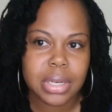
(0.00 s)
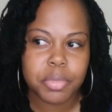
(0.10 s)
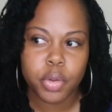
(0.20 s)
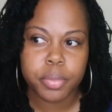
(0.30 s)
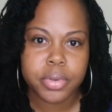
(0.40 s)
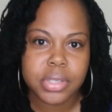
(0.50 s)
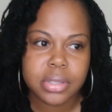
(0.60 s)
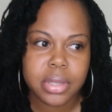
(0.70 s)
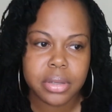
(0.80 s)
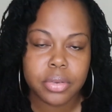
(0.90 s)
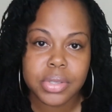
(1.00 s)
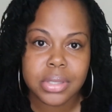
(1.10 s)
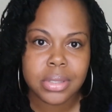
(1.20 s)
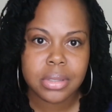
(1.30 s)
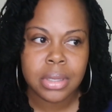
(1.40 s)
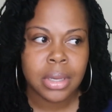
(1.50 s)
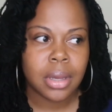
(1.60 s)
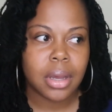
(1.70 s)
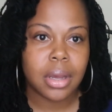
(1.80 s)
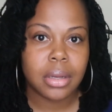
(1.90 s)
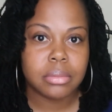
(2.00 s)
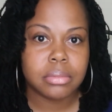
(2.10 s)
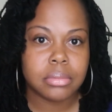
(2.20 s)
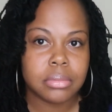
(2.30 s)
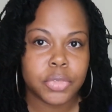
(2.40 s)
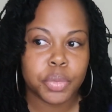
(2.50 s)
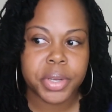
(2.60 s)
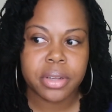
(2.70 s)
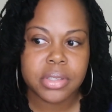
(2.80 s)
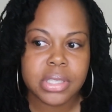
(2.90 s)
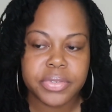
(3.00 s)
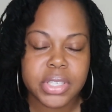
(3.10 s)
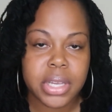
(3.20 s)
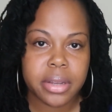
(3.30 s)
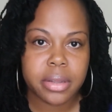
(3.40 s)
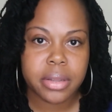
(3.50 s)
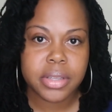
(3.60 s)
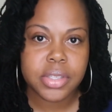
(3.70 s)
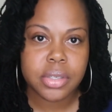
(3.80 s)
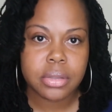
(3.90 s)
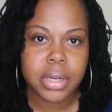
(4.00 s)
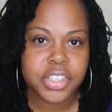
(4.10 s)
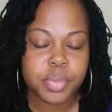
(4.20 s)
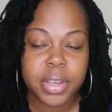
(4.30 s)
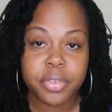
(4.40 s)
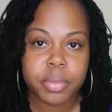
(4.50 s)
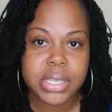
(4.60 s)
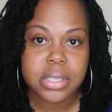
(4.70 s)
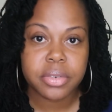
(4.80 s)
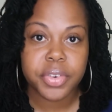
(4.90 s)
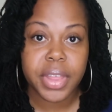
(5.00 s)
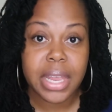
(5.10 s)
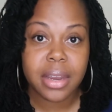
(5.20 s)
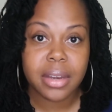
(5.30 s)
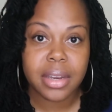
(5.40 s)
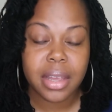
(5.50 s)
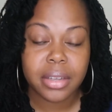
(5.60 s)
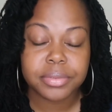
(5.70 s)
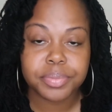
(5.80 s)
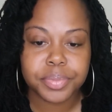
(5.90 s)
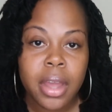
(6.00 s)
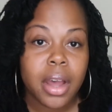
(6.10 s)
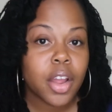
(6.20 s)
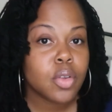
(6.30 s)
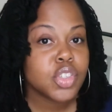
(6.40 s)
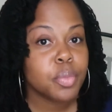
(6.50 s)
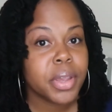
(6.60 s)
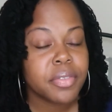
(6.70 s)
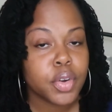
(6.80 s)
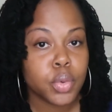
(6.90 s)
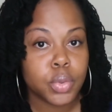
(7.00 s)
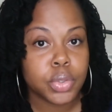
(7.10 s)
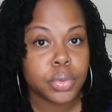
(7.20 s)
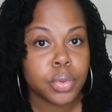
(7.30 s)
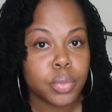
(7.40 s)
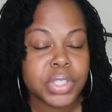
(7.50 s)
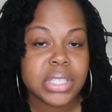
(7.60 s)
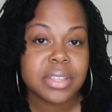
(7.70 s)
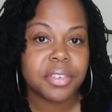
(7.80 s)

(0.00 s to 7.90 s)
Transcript: I'm the only person that uses it. Nobody else has ever signed in, and so I just pay for myself for the $8.99. I also pay for Hulu, which is